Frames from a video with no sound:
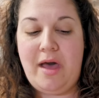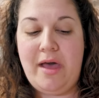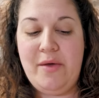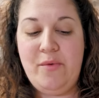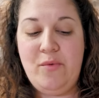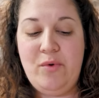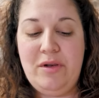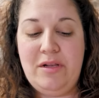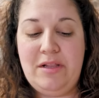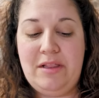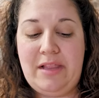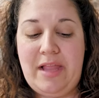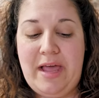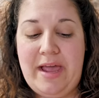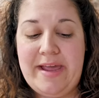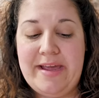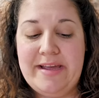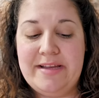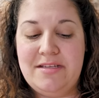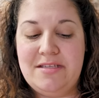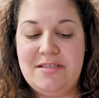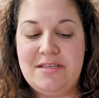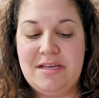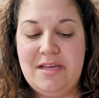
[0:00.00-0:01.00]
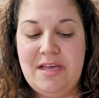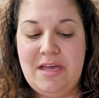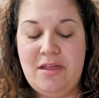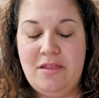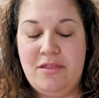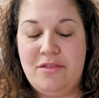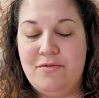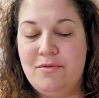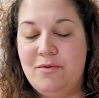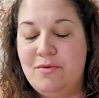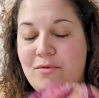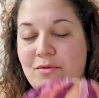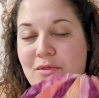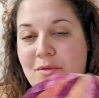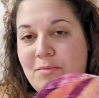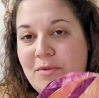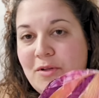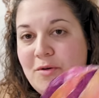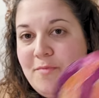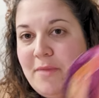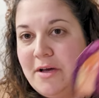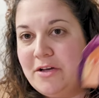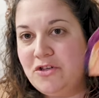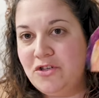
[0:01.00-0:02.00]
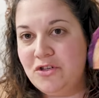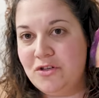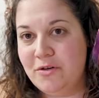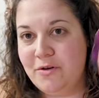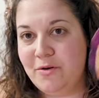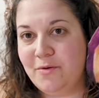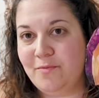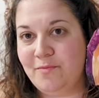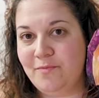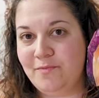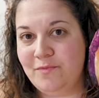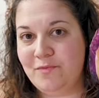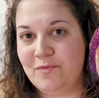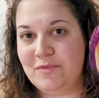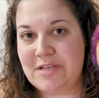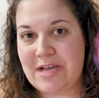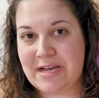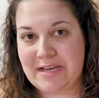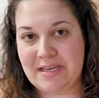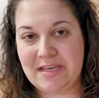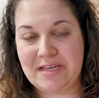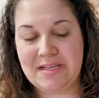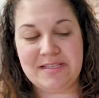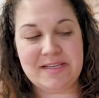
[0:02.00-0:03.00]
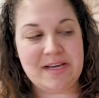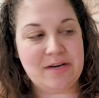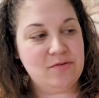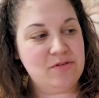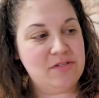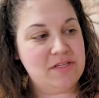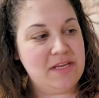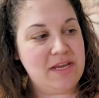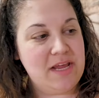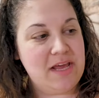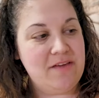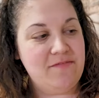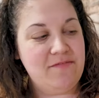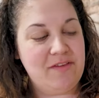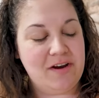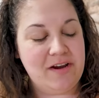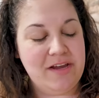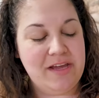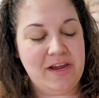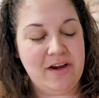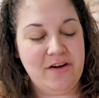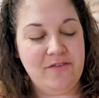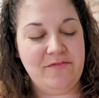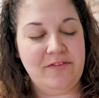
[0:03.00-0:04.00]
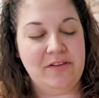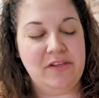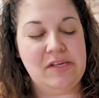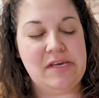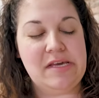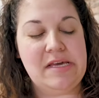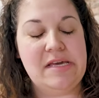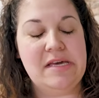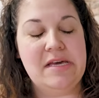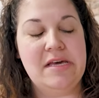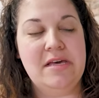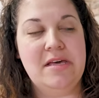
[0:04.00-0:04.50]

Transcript: would like to get through the blue mushroom, tacking it down today very carefully.